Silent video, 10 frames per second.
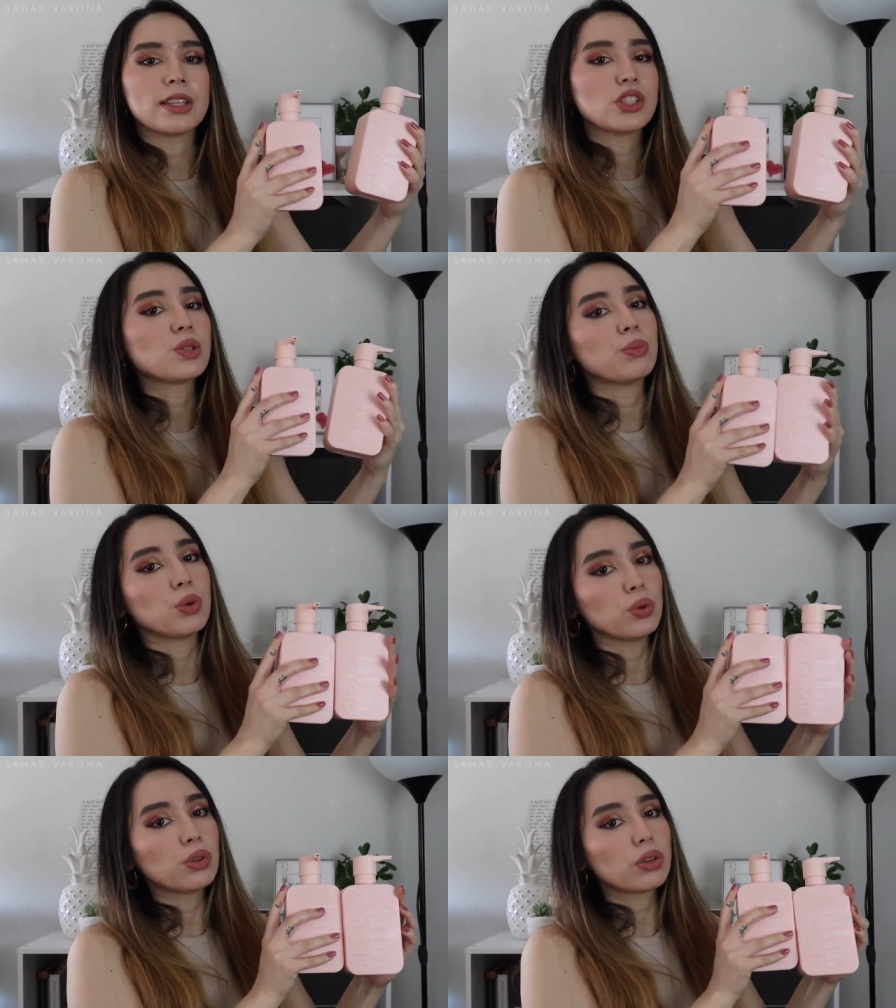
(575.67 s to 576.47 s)
the
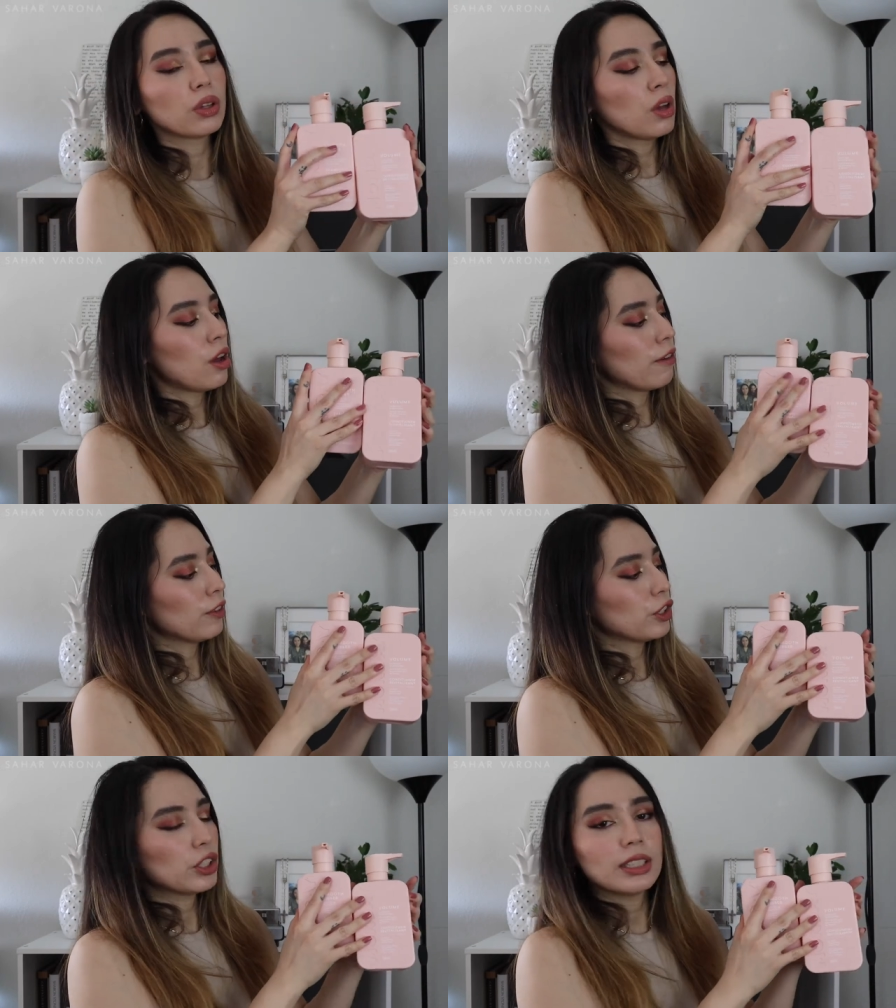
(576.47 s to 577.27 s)
smooth
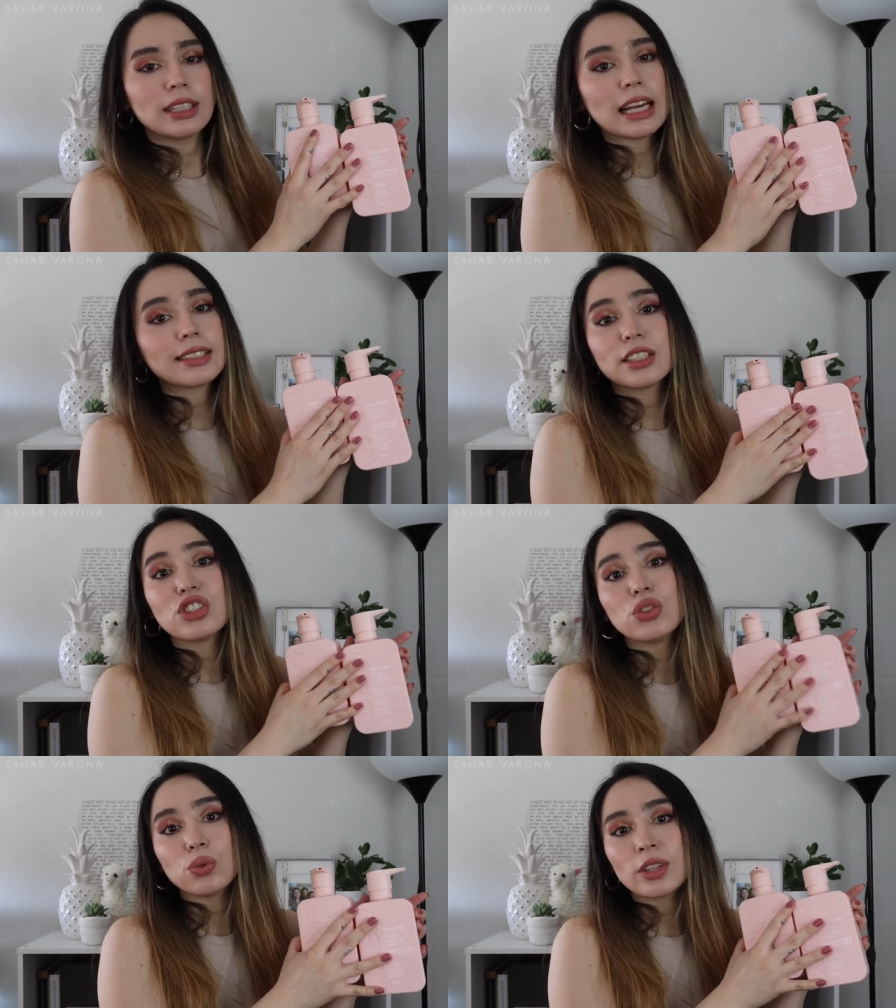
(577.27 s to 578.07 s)
version, it
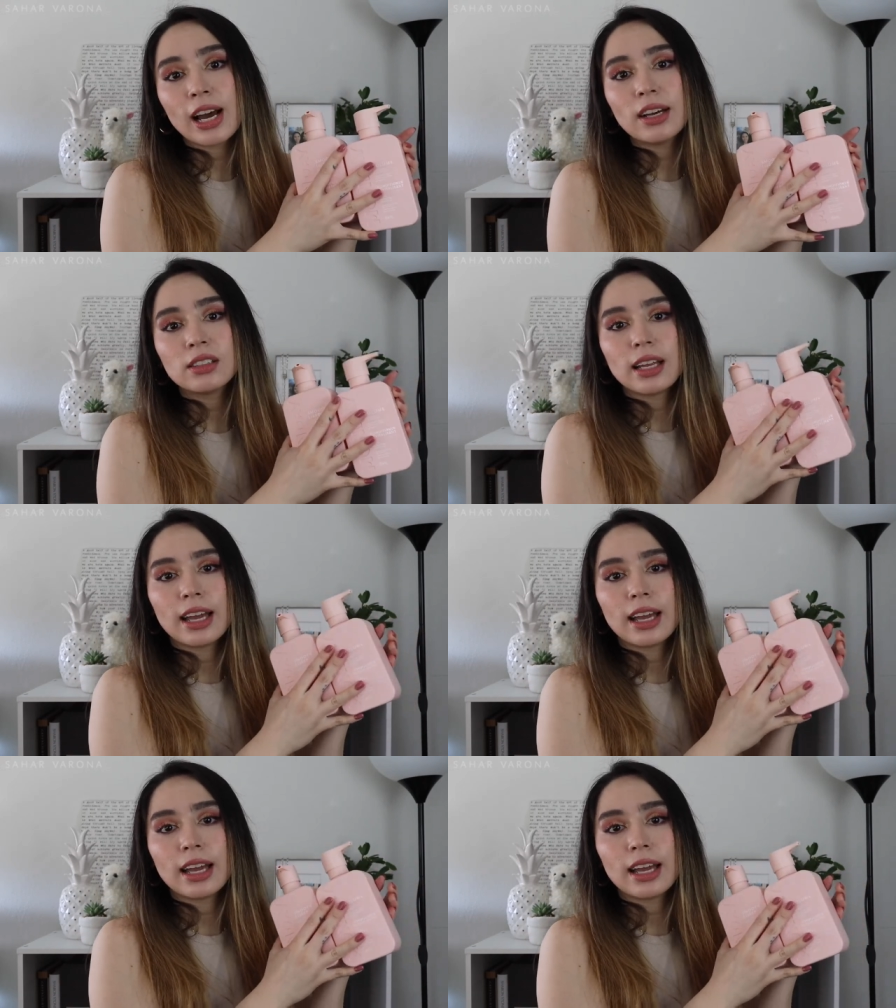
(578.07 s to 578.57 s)
doesn't do that.